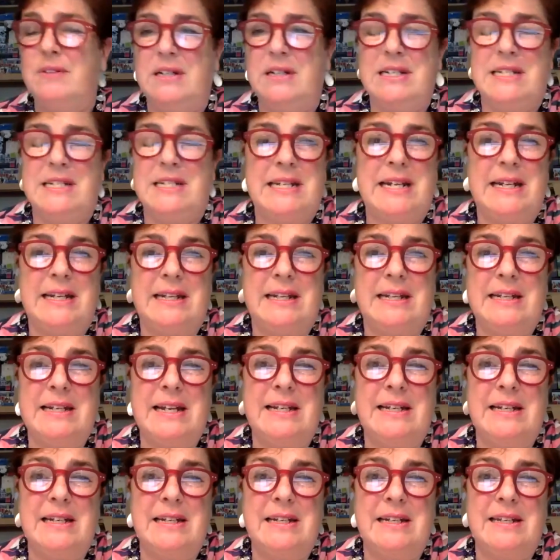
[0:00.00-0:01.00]
is that
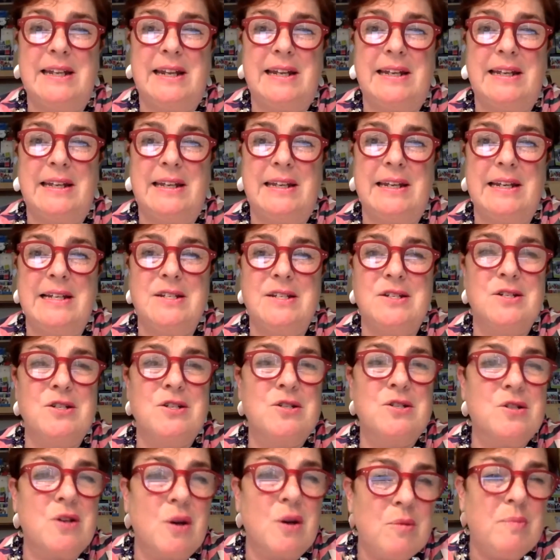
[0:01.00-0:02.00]
that there's
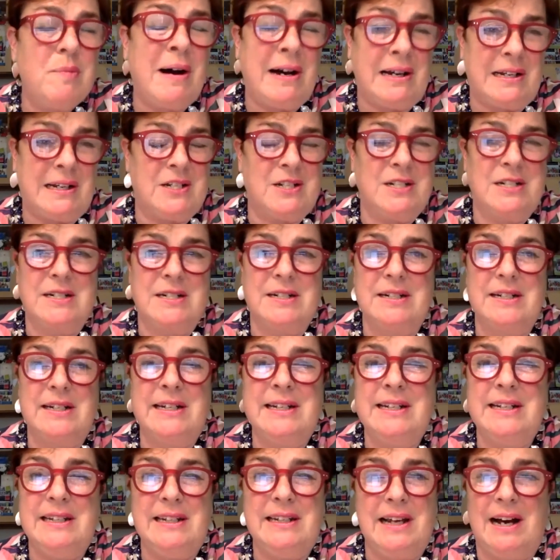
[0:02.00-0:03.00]
so much
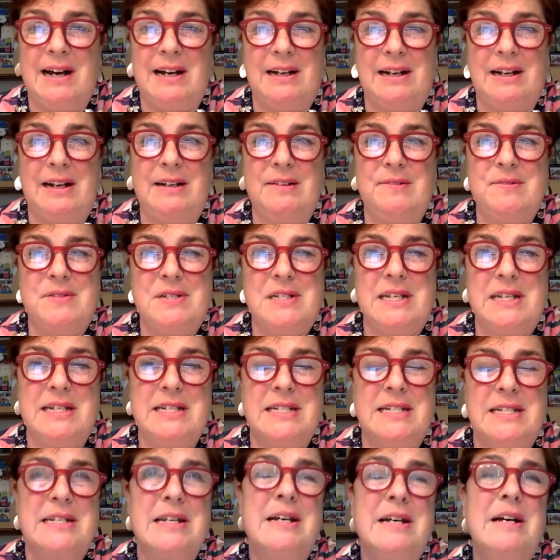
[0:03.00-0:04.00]
in the archives.
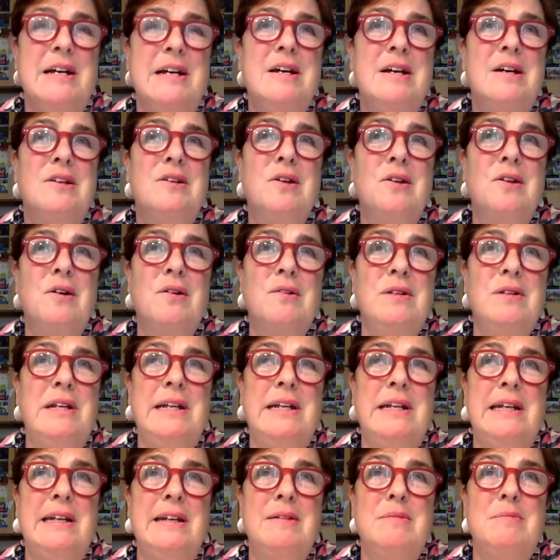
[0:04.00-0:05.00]
There's not
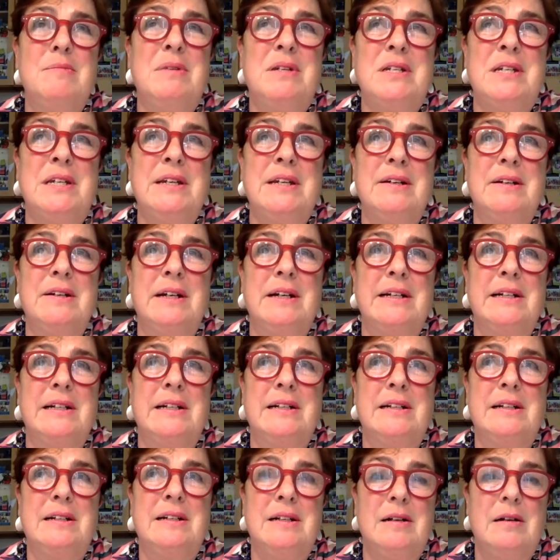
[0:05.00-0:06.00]
only
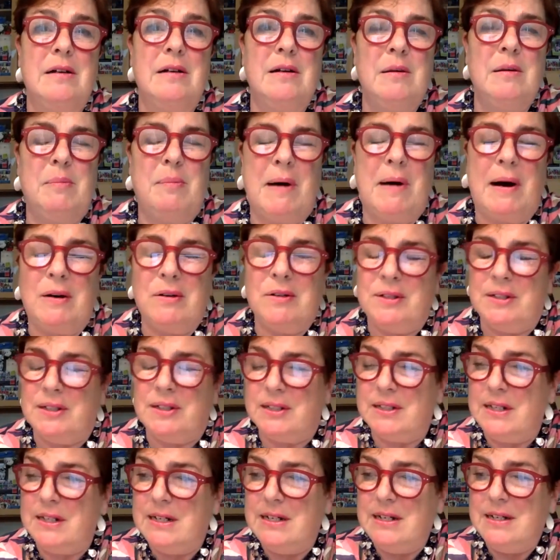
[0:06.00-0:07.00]
material about
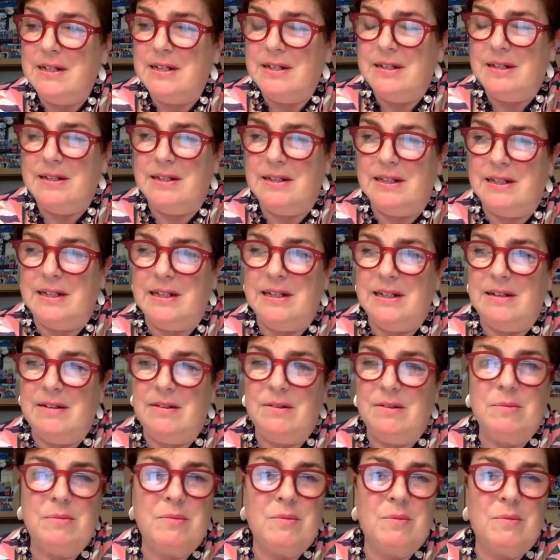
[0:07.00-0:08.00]

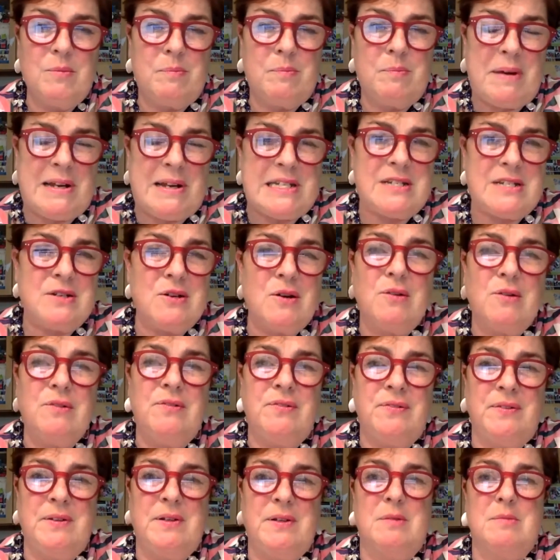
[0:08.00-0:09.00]
the best known
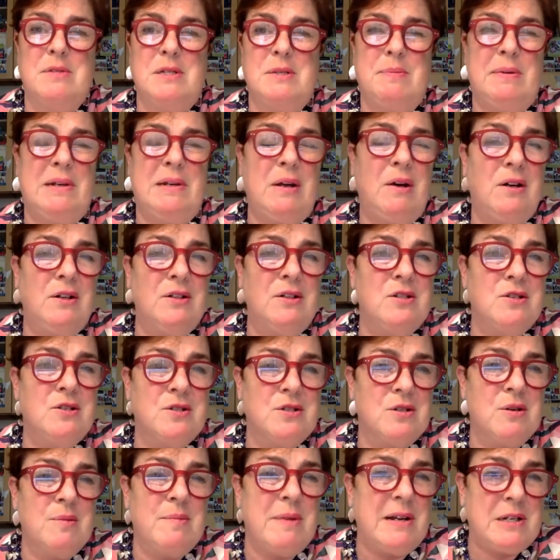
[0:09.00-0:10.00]
films, but also
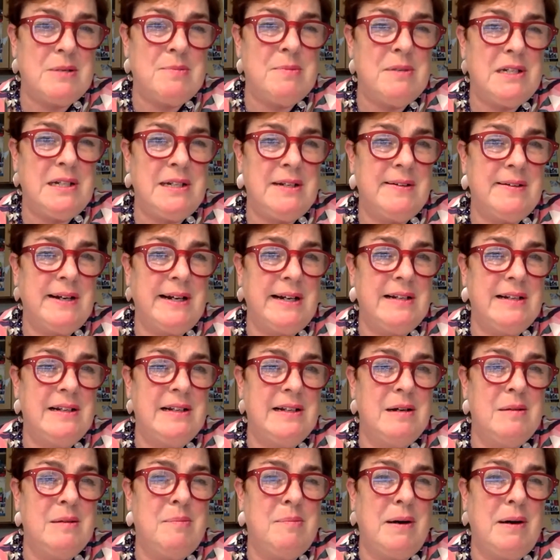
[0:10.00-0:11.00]
so much
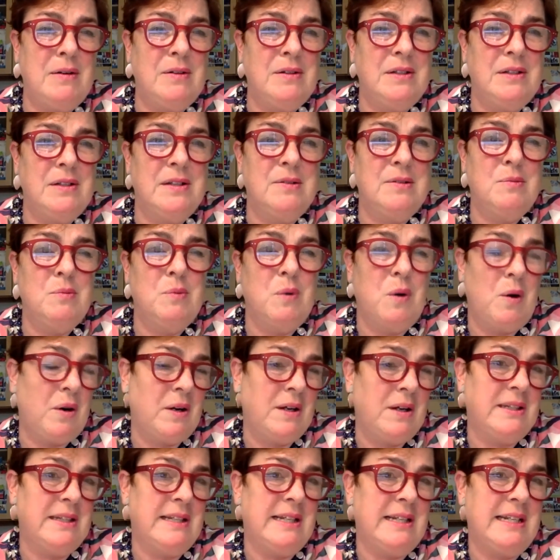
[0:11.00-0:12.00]
material about the
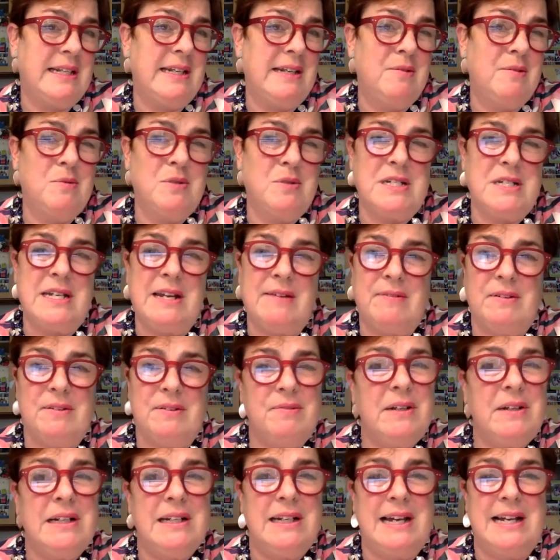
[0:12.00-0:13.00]
work that was never
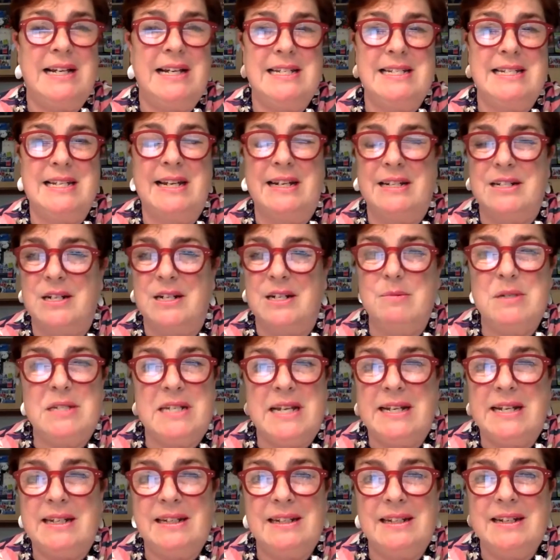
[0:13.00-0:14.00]
realized. Like James said,